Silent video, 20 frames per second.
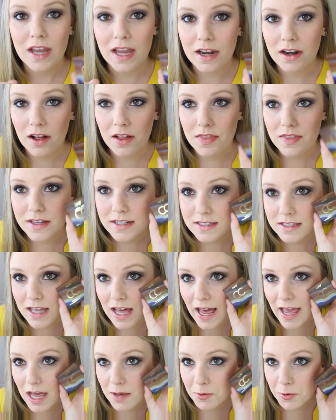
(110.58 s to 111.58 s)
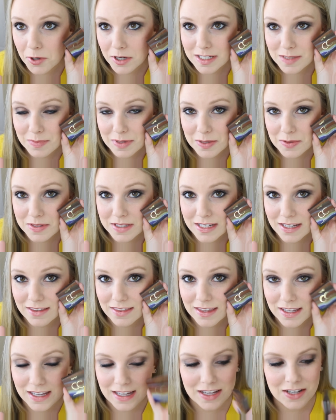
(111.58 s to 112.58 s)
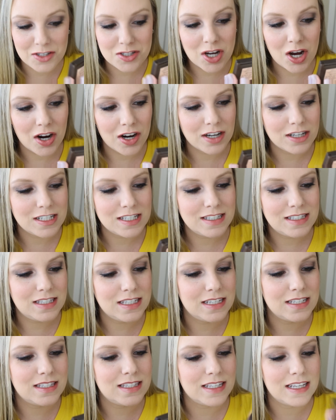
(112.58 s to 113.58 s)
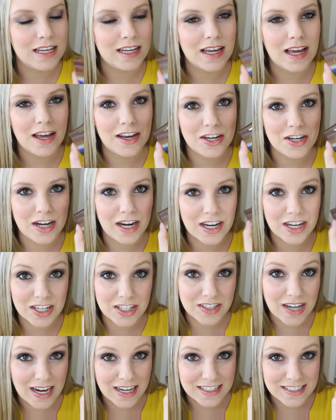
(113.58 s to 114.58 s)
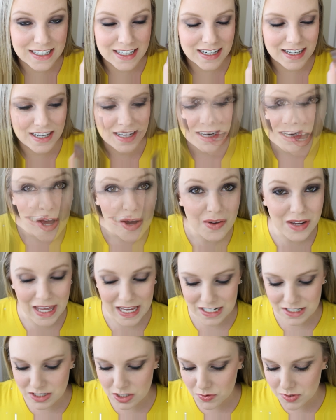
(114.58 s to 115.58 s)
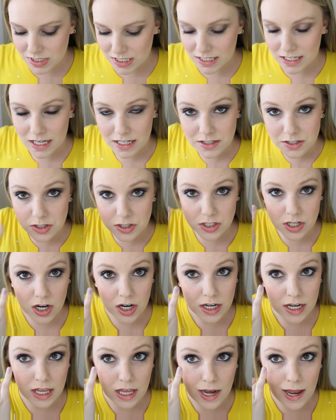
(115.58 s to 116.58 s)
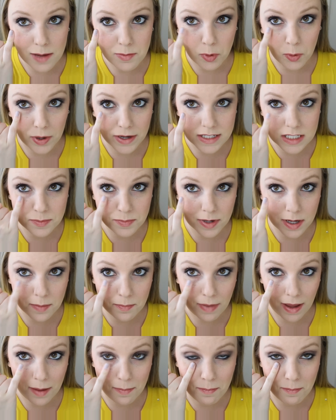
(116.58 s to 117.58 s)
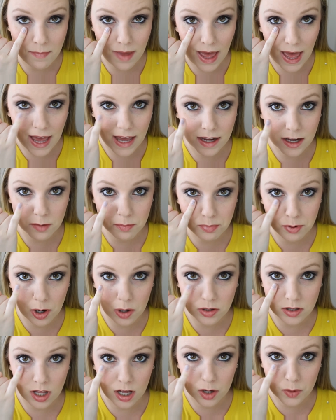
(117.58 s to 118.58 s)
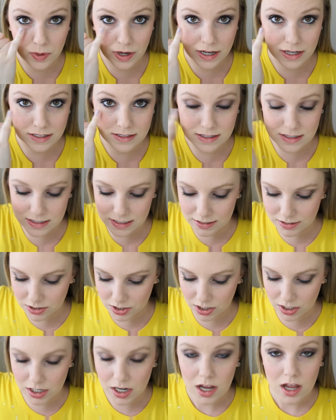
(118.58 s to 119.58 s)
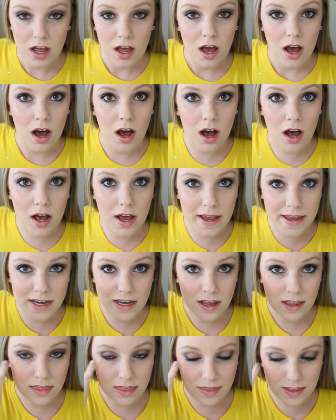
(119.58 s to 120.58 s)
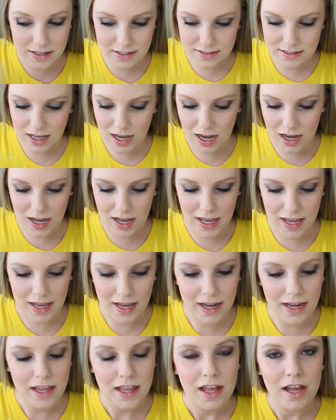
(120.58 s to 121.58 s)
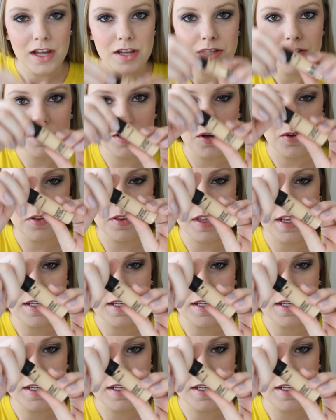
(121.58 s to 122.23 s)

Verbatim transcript: And on this eye, I'm going to be using the Tarte CC Under Eye Corrector. Okay, so to get started, I'm going to put my MAC Pro Longwear Concealer on this eye. So